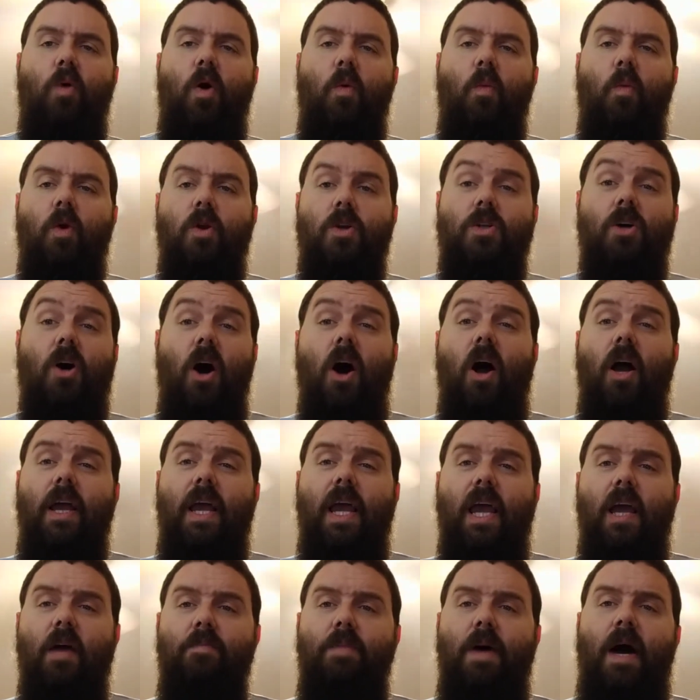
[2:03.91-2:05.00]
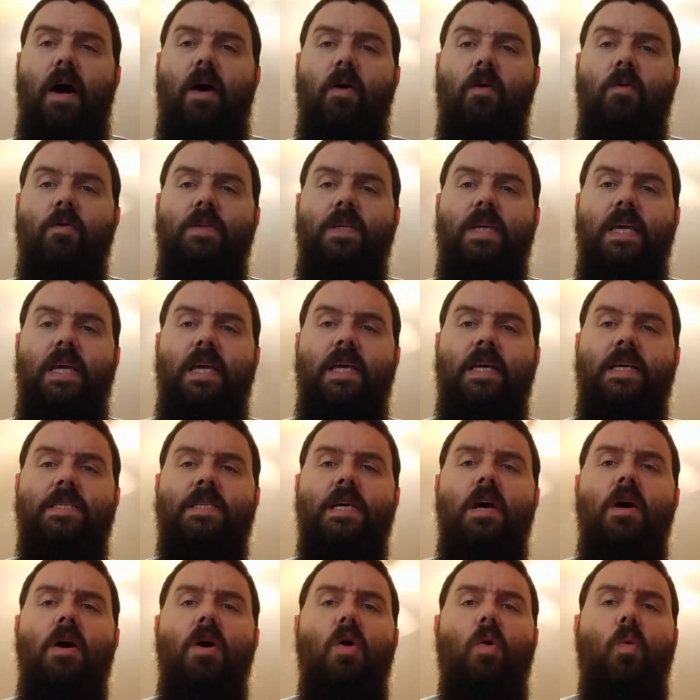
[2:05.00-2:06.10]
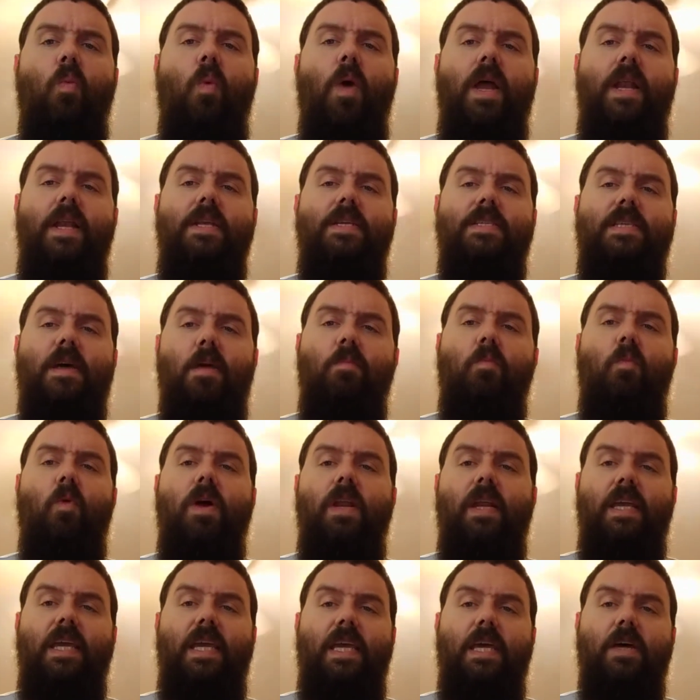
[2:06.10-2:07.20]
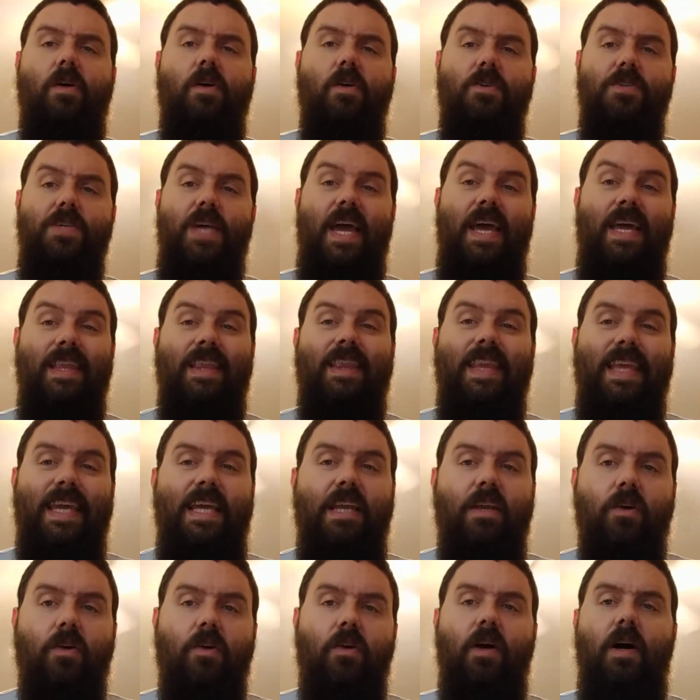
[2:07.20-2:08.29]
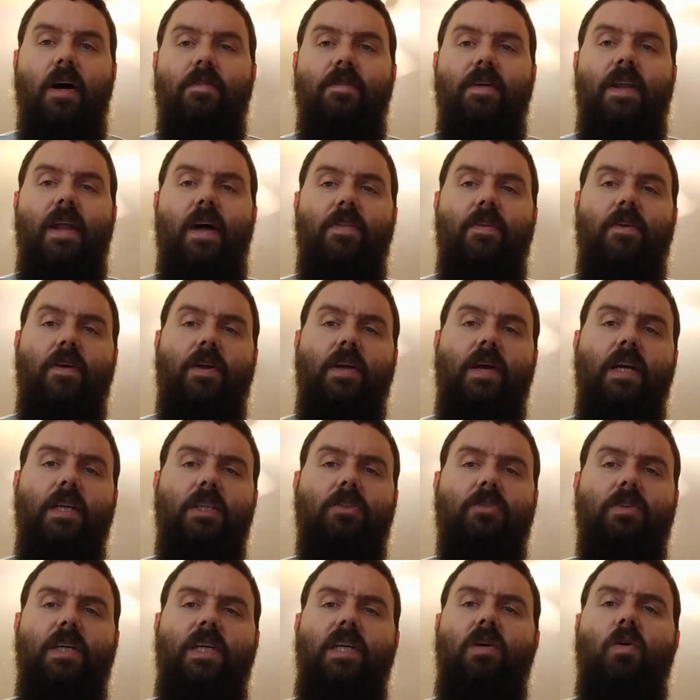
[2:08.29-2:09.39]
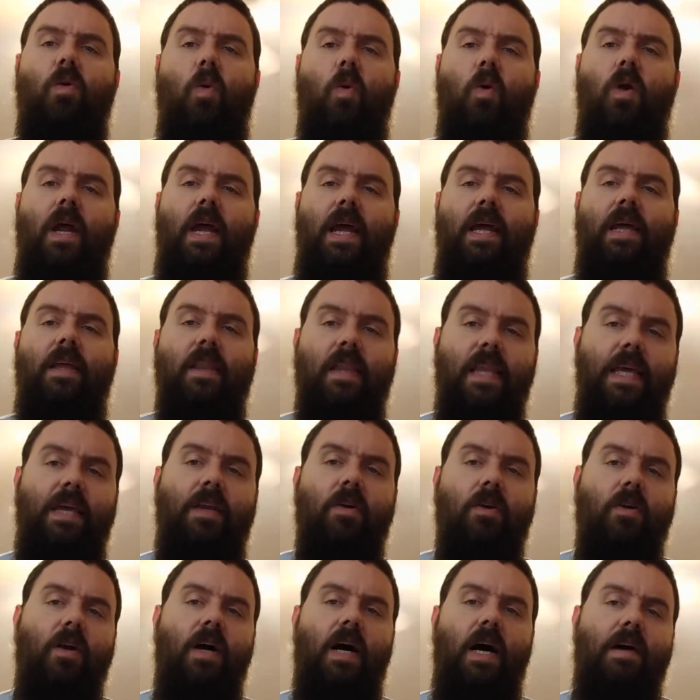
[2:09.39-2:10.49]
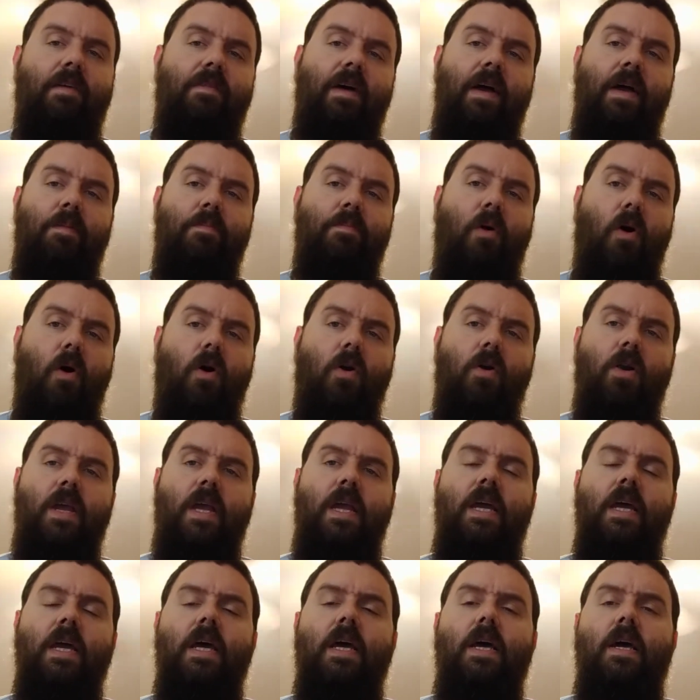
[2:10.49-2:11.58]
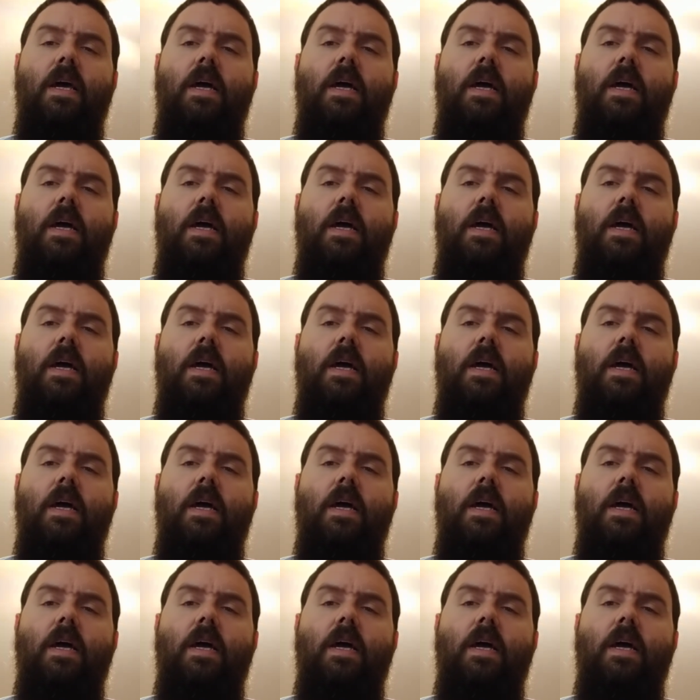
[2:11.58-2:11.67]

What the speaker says: what we're talking about is when someone kills a leader of another country or a leader of a party.